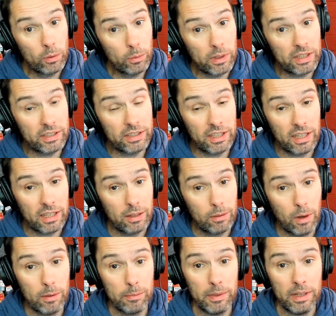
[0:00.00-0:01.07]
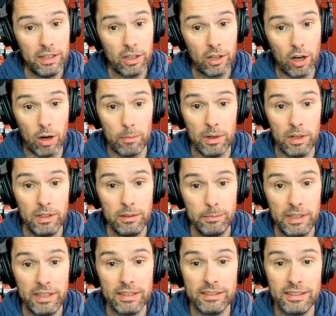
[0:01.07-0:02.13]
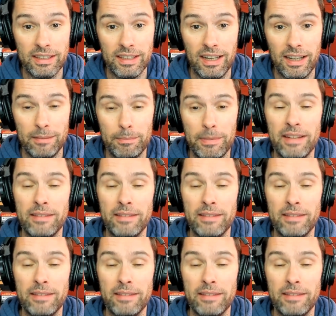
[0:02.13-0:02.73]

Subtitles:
which won't be common because I'm